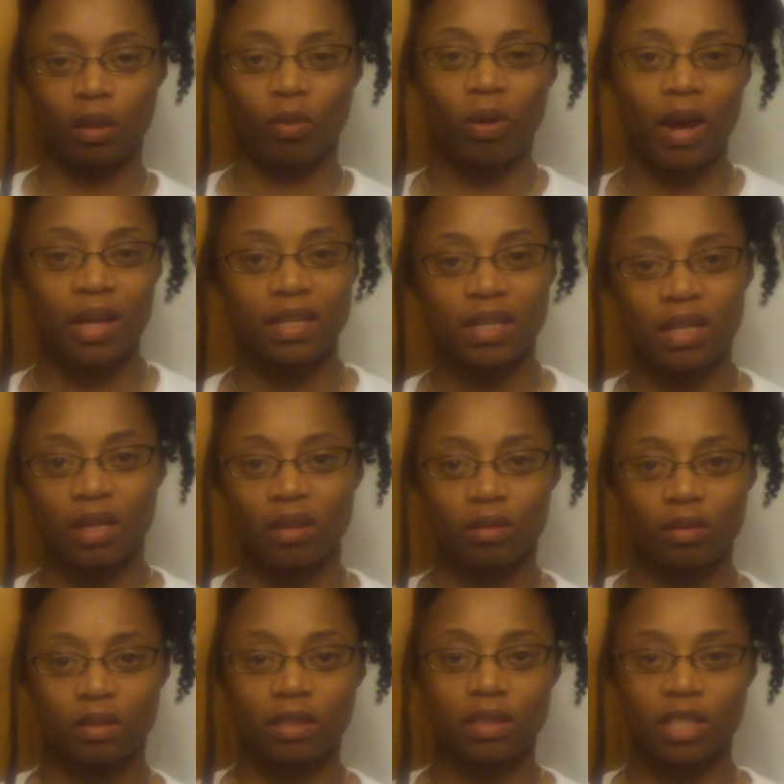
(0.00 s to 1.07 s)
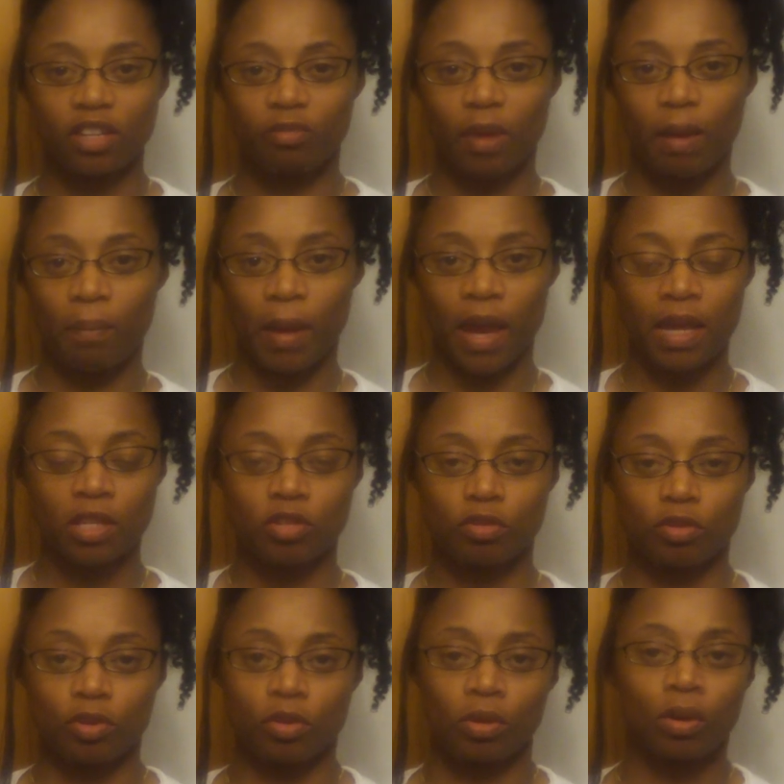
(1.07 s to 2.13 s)
Well, I did it to see if my bangs
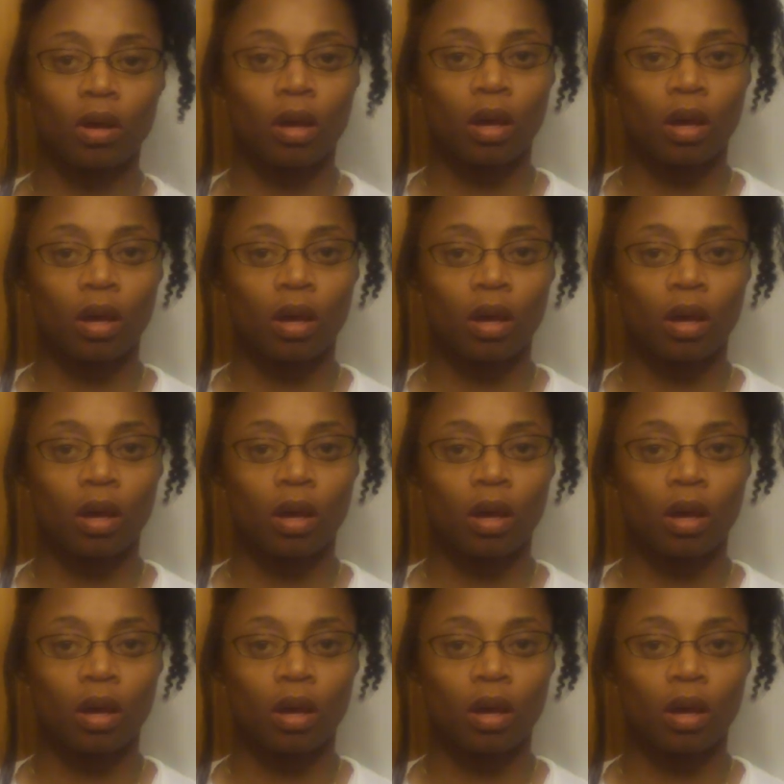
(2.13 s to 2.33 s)
grew.